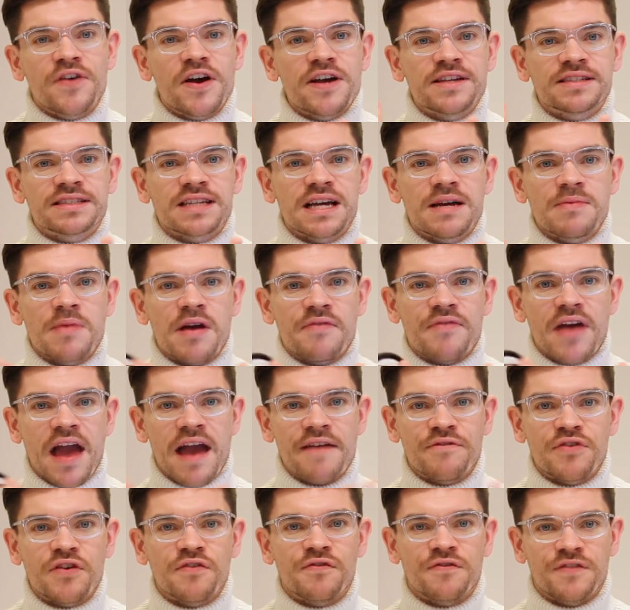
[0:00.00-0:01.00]
first time I've
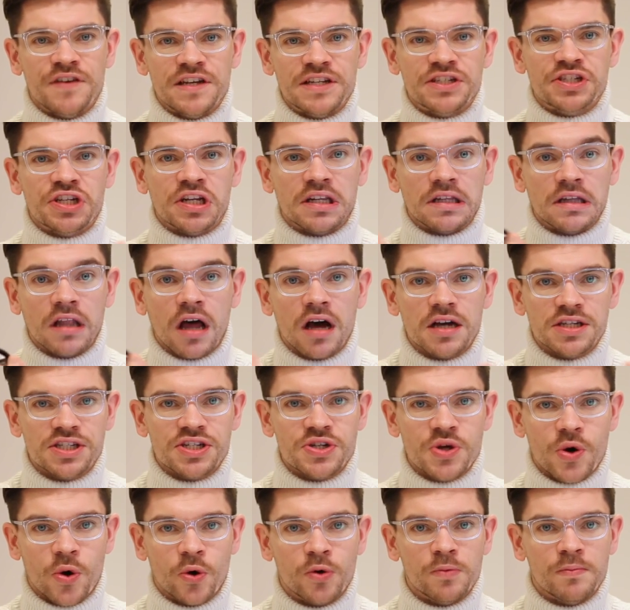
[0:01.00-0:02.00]
ever featured
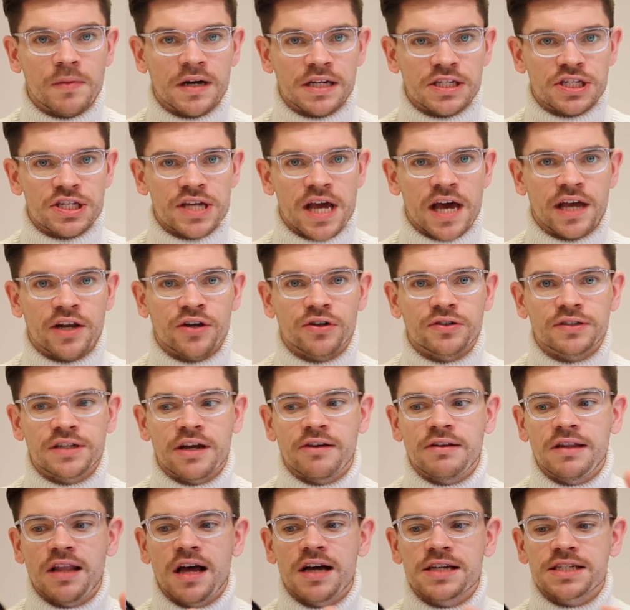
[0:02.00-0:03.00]
Lush on my channel.
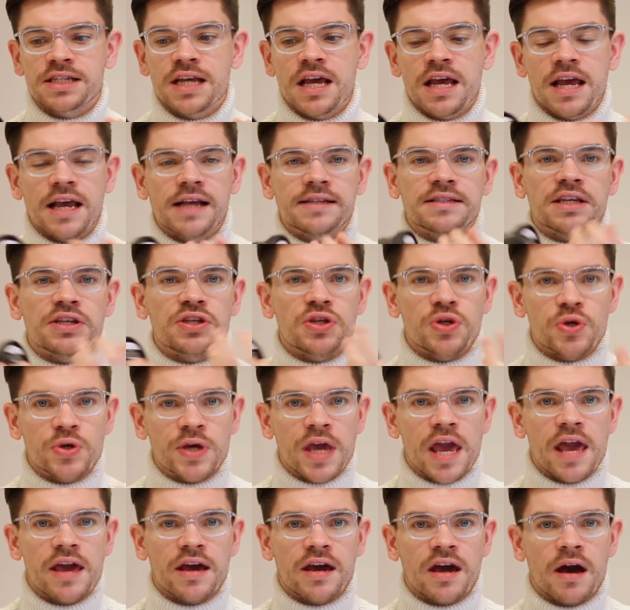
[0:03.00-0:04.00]
Now Lush is
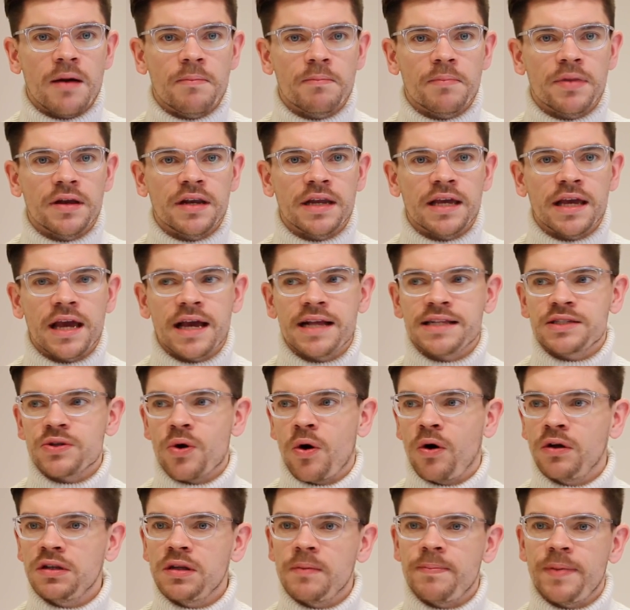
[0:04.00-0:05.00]
a UK company. It's
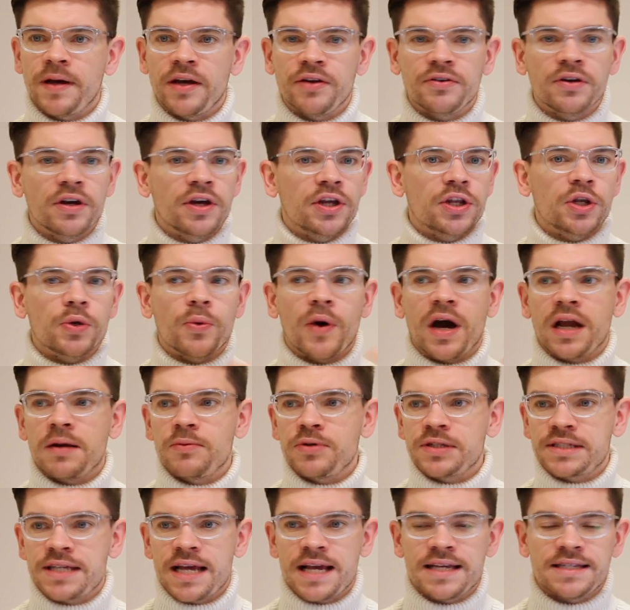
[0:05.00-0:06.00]
all about no
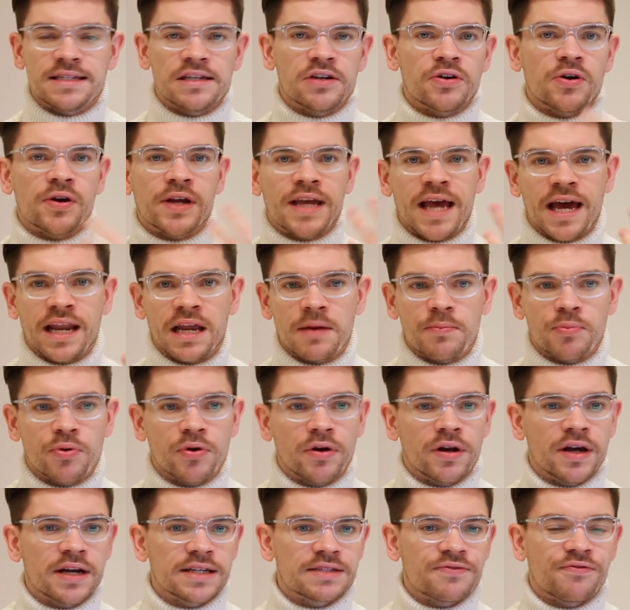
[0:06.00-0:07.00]
animal testing, organic
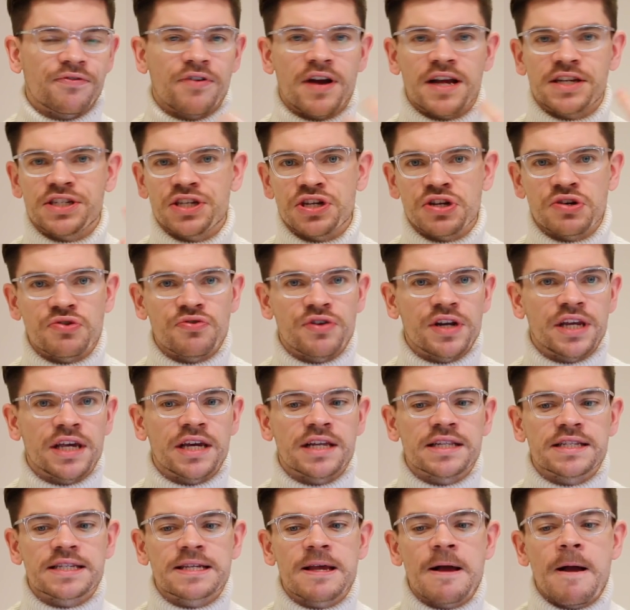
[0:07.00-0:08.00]
products, fresh
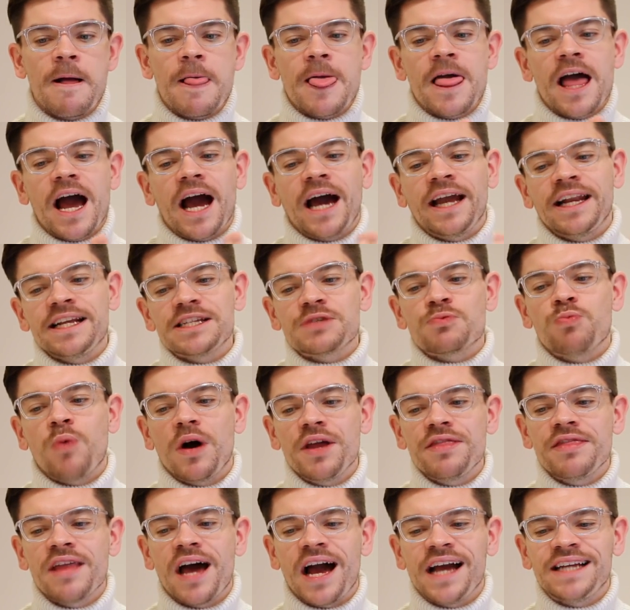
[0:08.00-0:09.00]
ingredients. And it's
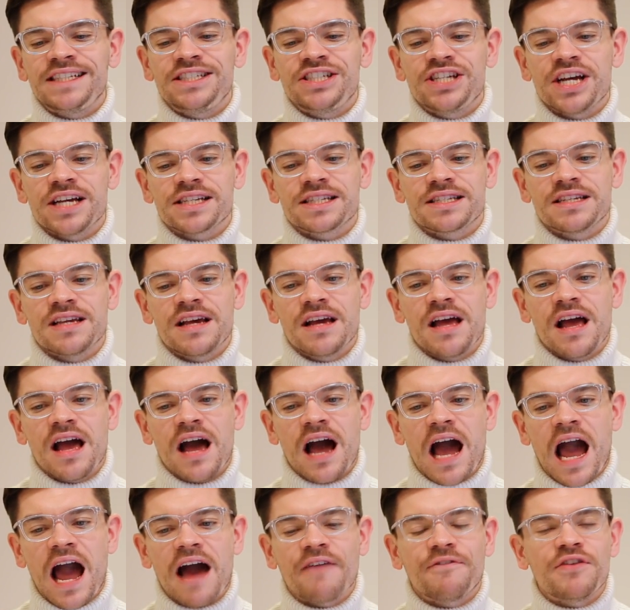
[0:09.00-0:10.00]
one that I just
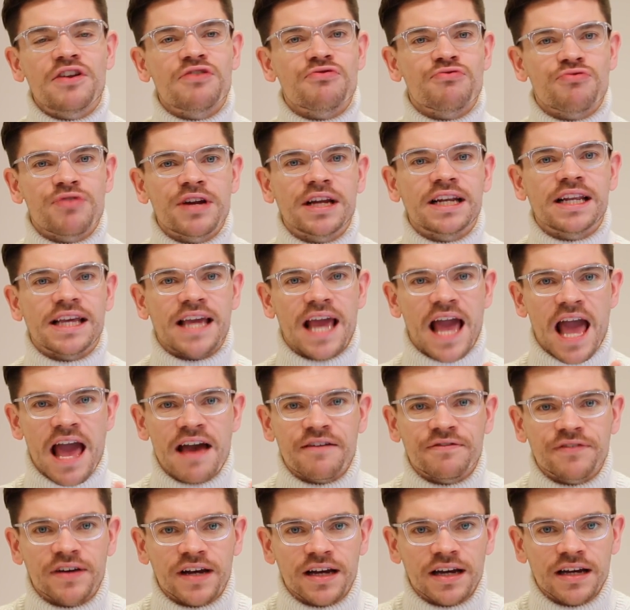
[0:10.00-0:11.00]
haven't really
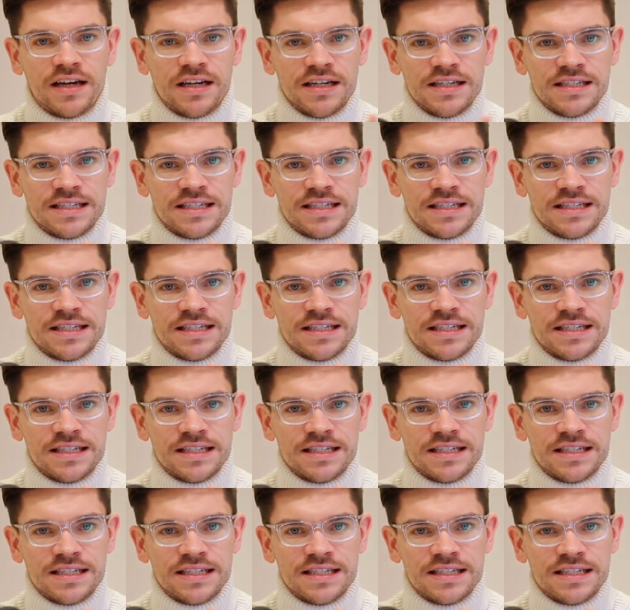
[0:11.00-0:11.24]
ever